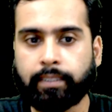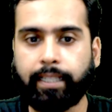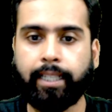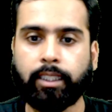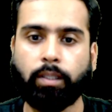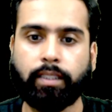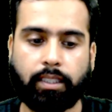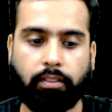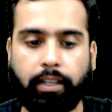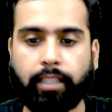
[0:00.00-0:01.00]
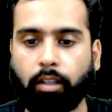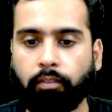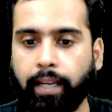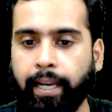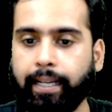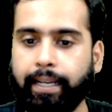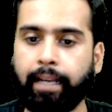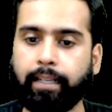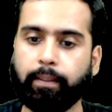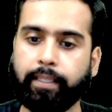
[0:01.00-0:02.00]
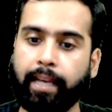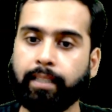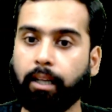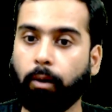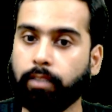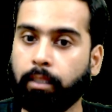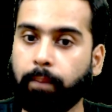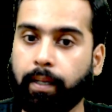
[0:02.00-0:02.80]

St. John's has a fees of 8,10,000